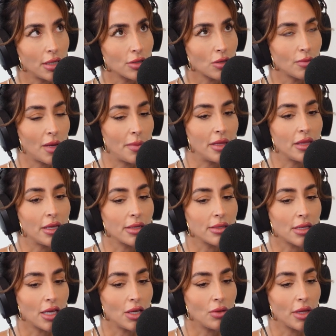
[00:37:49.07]
or maybe things that
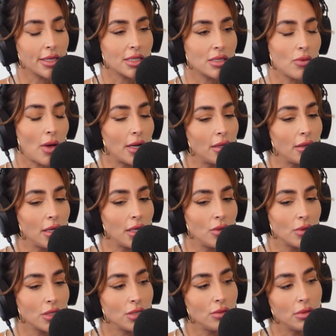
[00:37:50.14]
you sweated that you
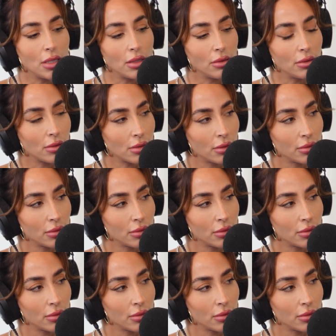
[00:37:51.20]
wish you didn't?